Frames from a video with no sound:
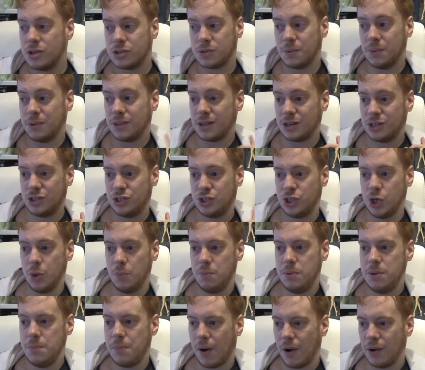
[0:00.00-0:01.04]
something that should
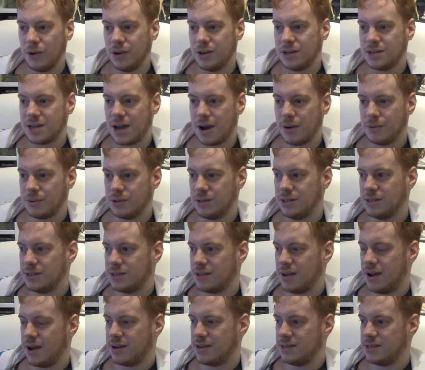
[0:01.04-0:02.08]
be pointed out is
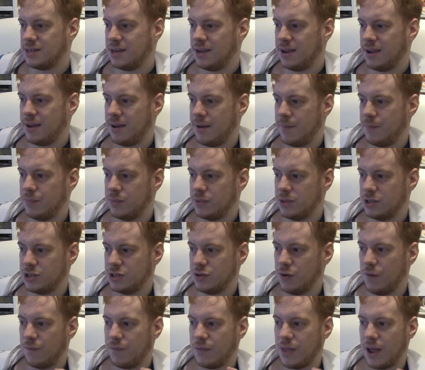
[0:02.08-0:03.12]
that um, the
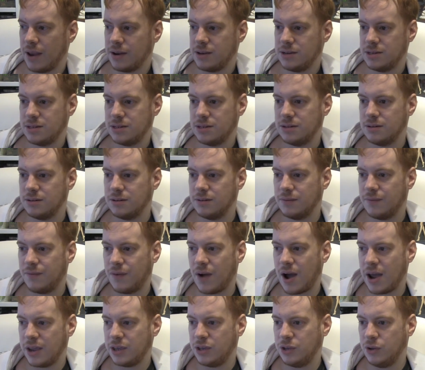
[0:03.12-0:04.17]
stuff that
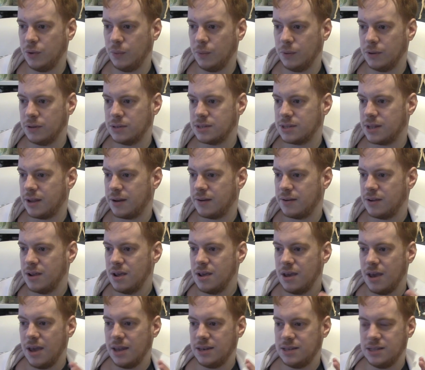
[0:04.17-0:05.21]
for Haikyuu is that
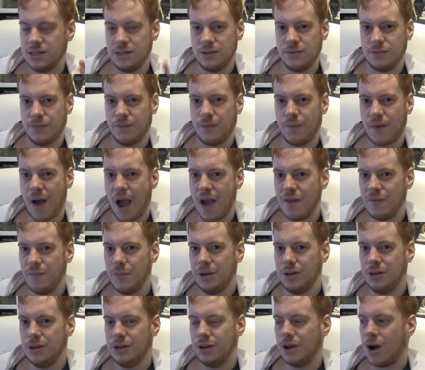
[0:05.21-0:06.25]
it did 5
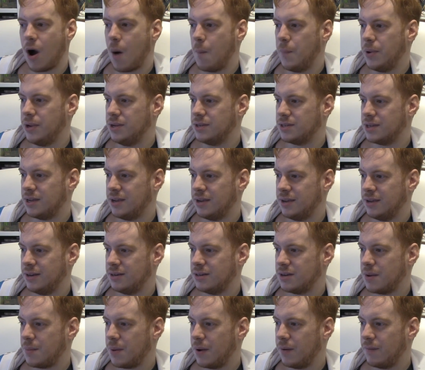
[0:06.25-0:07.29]
million copies
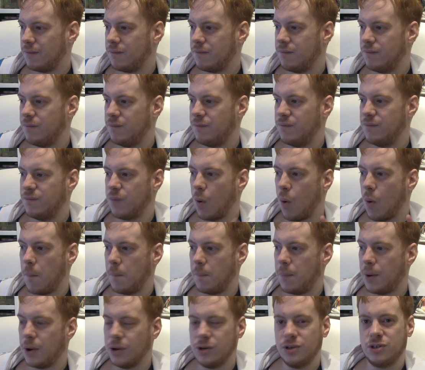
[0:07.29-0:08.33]
and about
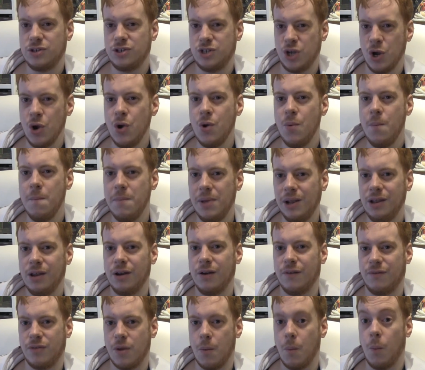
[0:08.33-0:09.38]
4.2
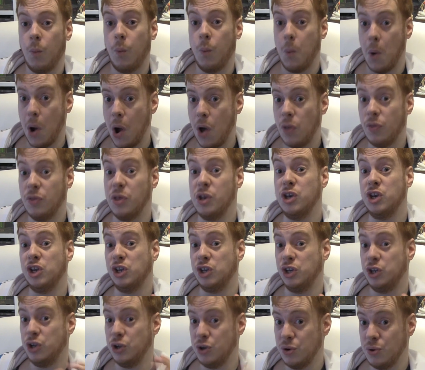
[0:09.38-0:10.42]
million of them were the
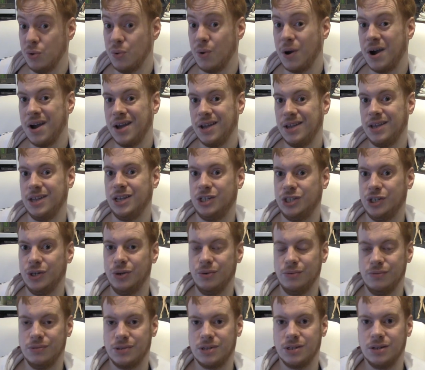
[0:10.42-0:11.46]
new
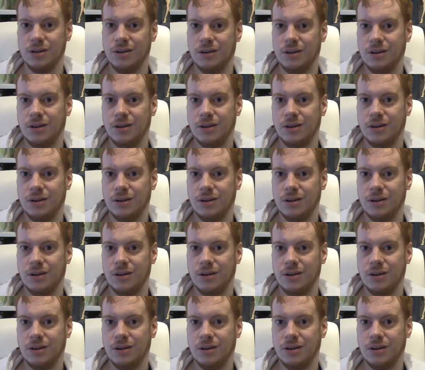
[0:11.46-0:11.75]
issues.